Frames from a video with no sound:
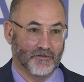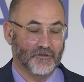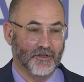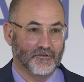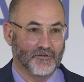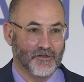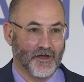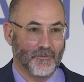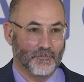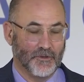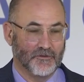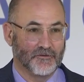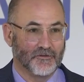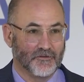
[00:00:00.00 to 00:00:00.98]
It's not
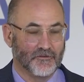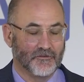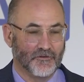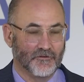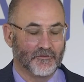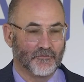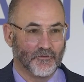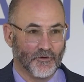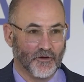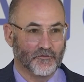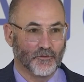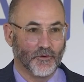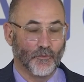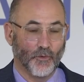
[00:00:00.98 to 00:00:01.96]
business as usual for us.
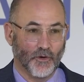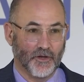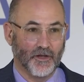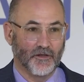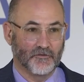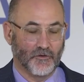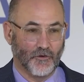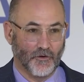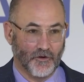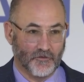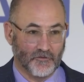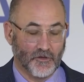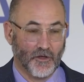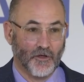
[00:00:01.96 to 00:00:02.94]
We are working as hard
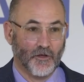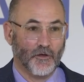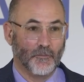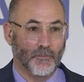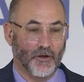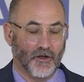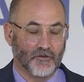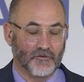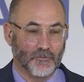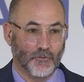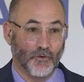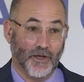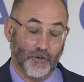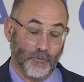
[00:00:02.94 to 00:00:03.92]
as
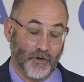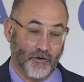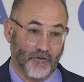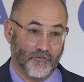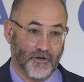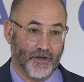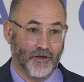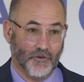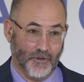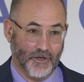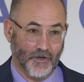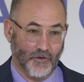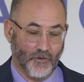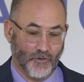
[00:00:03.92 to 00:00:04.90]
possible, and we are
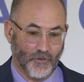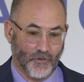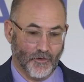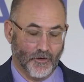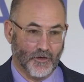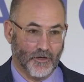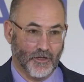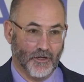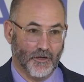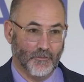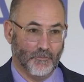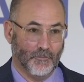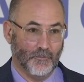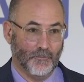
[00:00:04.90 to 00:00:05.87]
evaluating all